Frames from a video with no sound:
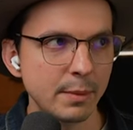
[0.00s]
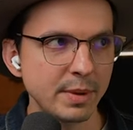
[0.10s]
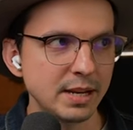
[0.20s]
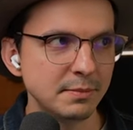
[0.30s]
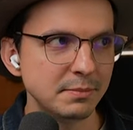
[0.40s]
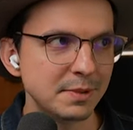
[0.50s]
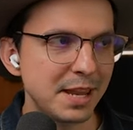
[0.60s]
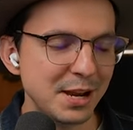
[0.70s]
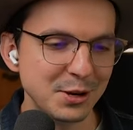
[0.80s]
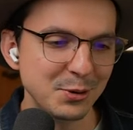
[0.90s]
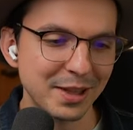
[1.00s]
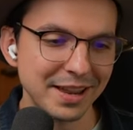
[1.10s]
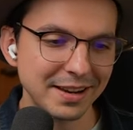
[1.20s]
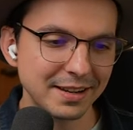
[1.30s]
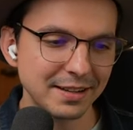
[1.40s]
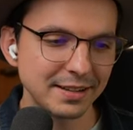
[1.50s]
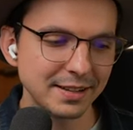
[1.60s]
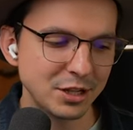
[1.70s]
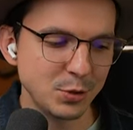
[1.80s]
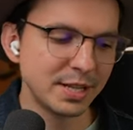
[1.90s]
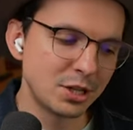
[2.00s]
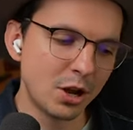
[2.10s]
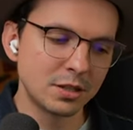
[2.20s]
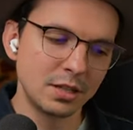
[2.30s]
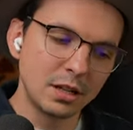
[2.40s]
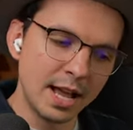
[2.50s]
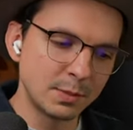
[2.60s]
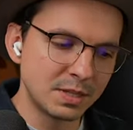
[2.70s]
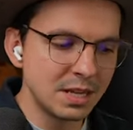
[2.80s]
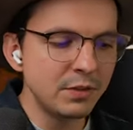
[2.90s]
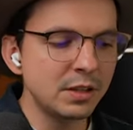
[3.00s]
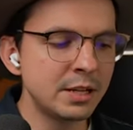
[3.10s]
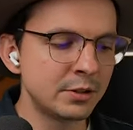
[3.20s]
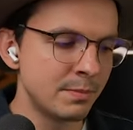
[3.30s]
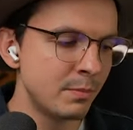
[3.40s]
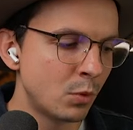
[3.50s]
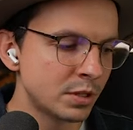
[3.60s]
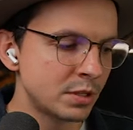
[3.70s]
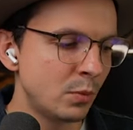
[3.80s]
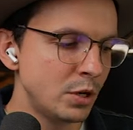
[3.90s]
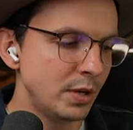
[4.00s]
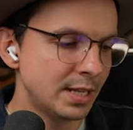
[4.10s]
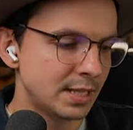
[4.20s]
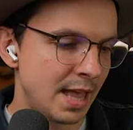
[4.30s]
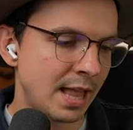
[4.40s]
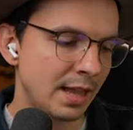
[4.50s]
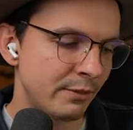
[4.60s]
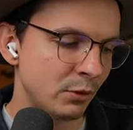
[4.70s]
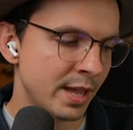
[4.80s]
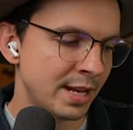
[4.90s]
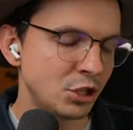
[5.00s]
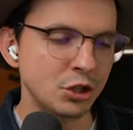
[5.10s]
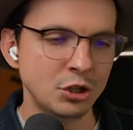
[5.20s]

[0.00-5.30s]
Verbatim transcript: I mean, can you like, do you get to talk to the client specifically, or is it more so when you get to that level that it's